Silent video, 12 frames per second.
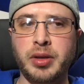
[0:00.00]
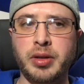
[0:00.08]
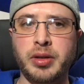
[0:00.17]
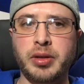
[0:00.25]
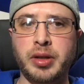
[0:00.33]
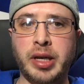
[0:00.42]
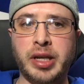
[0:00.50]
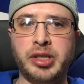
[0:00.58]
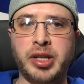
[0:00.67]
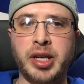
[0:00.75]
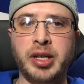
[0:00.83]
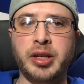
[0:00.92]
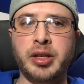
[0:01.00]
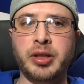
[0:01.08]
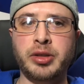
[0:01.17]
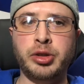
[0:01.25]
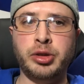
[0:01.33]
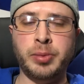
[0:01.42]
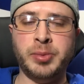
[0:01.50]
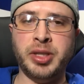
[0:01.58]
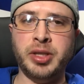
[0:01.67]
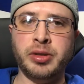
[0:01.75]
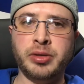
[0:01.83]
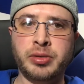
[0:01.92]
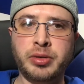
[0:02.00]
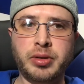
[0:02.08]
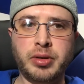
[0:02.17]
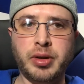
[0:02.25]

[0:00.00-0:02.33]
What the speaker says: they actually had a YouTube channel